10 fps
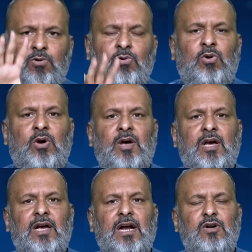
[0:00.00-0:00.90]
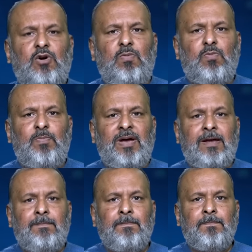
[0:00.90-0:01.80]
to control
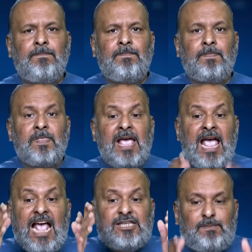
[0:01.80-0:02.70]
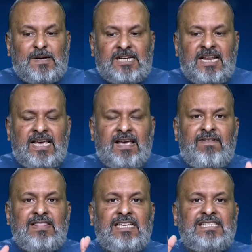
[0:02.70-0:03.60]
Mumbai. Especially
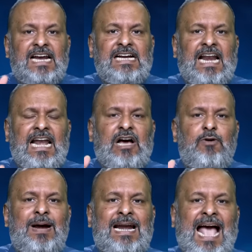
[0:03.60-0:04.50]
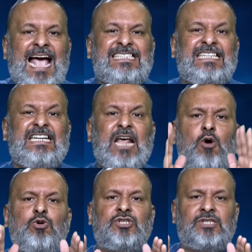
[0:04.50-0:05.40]
when the central government has
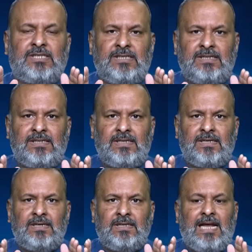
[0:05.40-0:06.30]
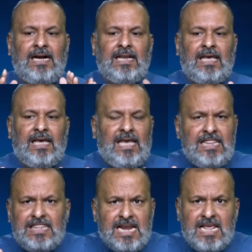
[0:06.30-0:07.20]
doubts that
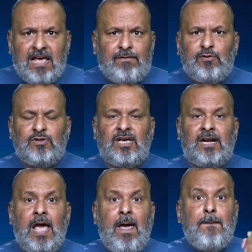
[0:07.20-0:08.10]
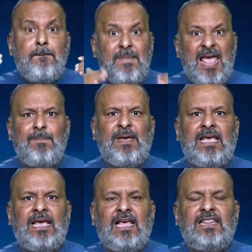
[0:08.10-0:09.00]
in the near future,
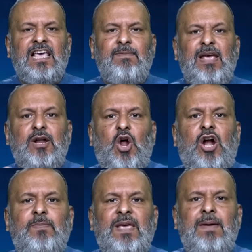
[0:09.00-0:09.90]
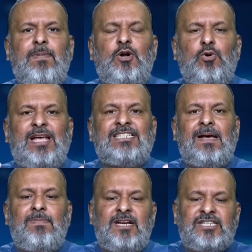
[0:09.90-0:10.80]
maybe they may not be able to
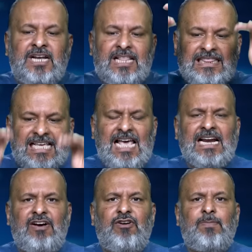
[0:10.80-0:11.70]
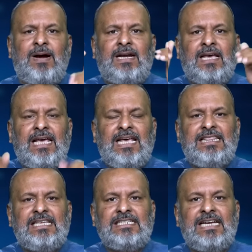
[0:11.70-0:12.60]
establish their government in
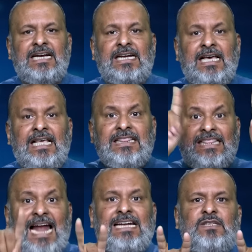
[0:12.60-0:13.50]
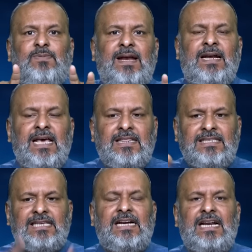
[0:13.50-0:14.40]
the state. That is when the
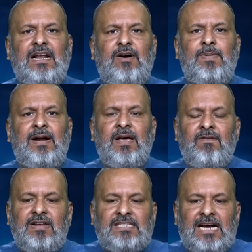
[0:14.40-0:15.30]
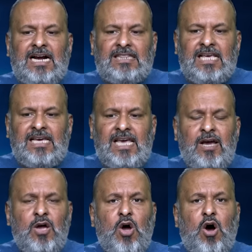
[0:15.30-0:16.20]
central government will start
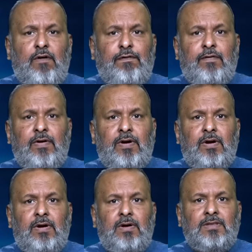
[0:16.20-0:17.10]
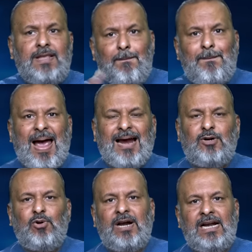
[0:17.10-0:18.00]
thinking of the
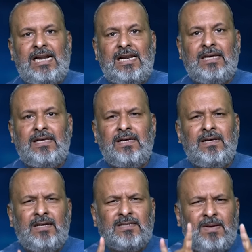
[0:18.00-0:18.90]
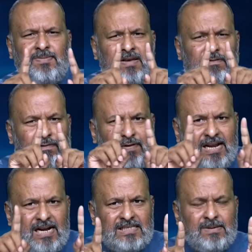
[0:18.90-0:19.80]
backdoor entry. Something
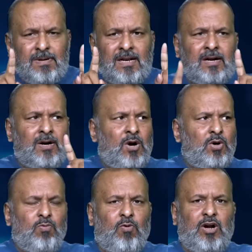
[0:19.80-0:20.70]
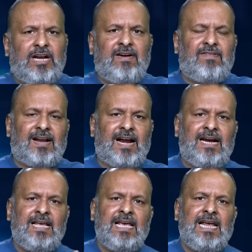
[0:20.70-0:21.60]
very similar to what they have
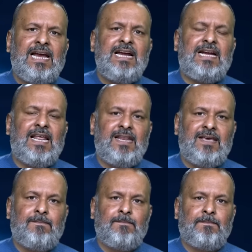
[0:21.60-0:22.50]
tried in Delhi.